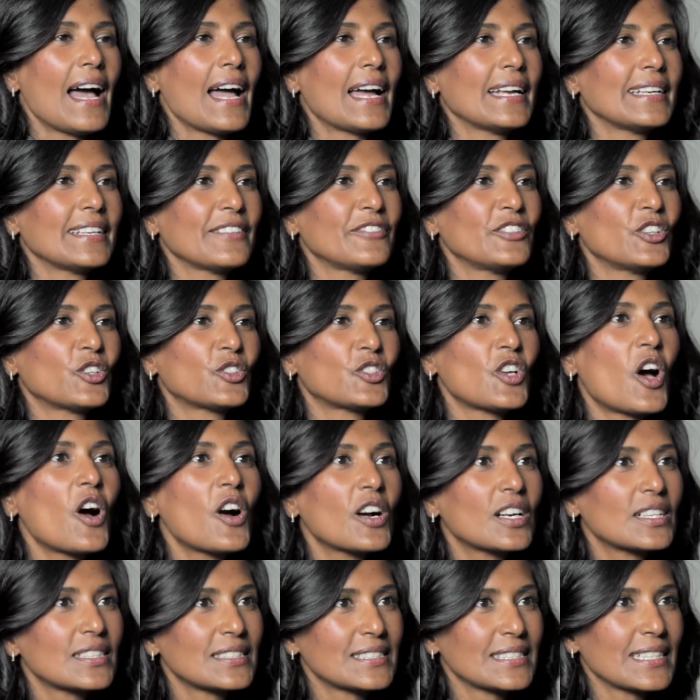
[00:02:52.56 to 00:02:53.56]
and if you're
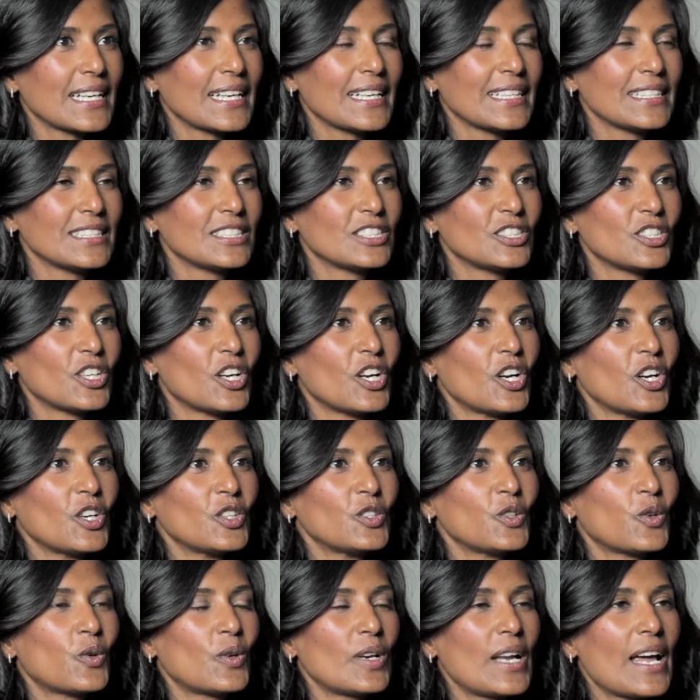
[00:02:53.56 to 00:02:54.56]
darker skinned,
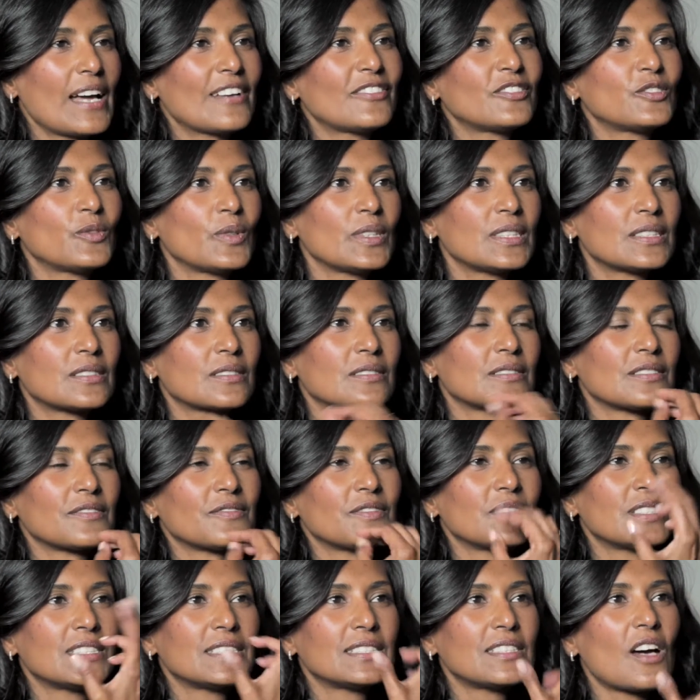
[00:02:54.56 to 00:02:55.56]
you're left with sort
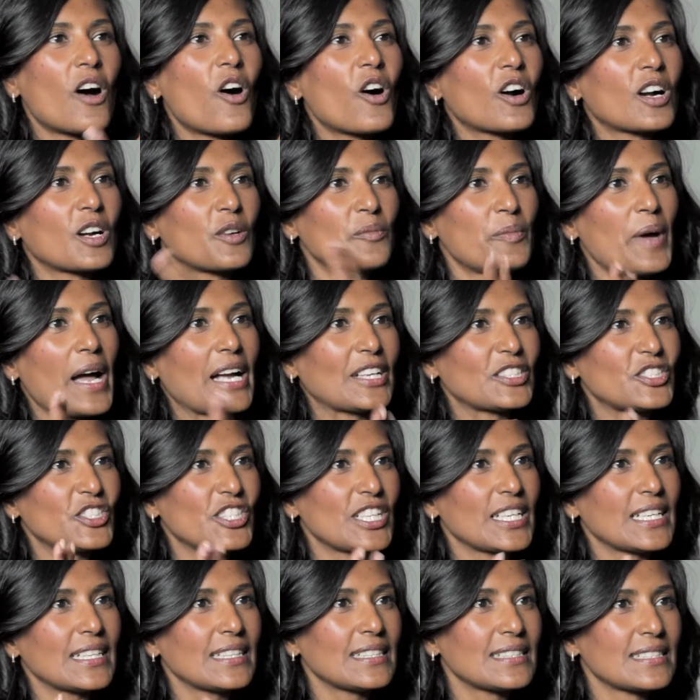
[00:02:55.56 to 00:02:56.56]
of darker
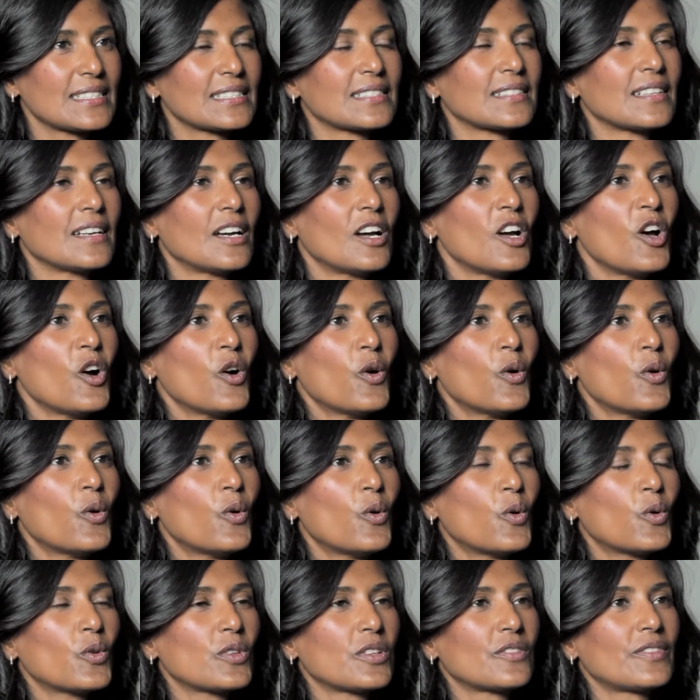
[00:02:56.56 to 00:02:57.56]
patches
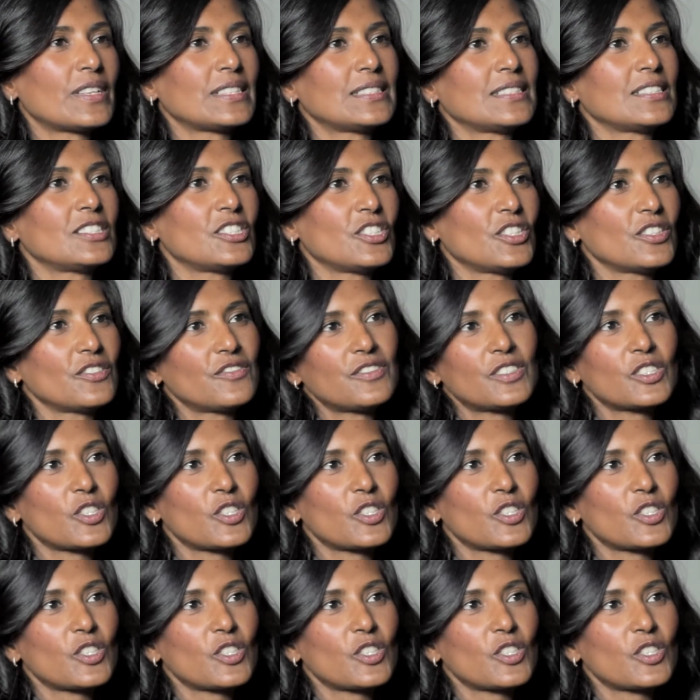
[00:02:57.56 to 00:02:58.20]
or the residue of